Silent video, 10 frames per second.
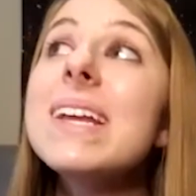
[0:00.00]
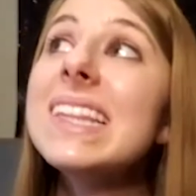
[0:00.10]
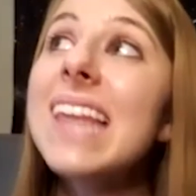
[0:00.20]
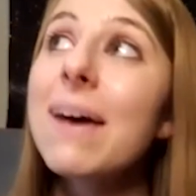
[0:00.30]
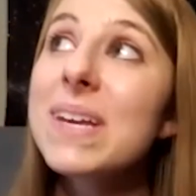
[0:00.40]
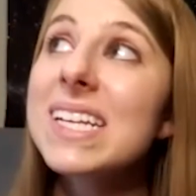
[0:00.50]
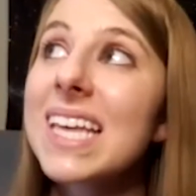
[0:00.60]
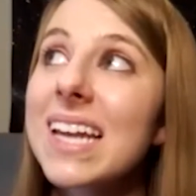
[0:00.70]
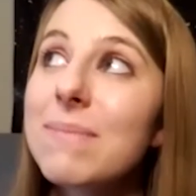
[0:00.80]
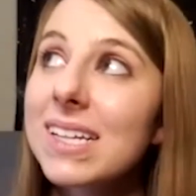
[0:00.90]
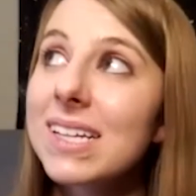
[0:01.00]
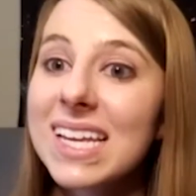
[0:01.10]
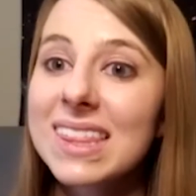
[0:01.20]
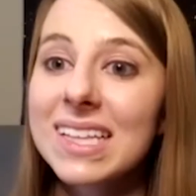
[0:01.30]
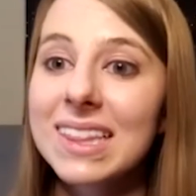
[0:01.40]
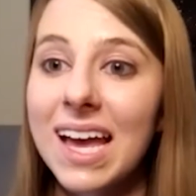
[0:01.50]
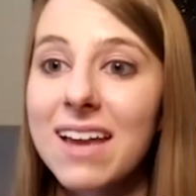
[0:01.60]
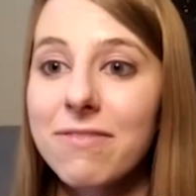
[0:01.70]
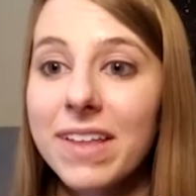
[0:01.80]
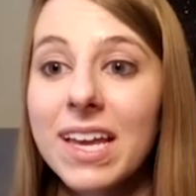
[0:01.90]
mean, that being said, I'm not saying that
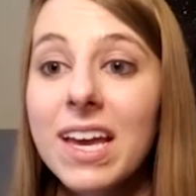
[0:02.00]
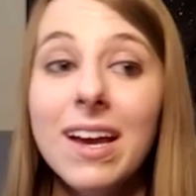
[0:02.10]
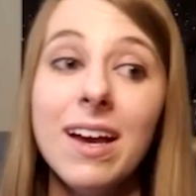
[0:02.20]
life, like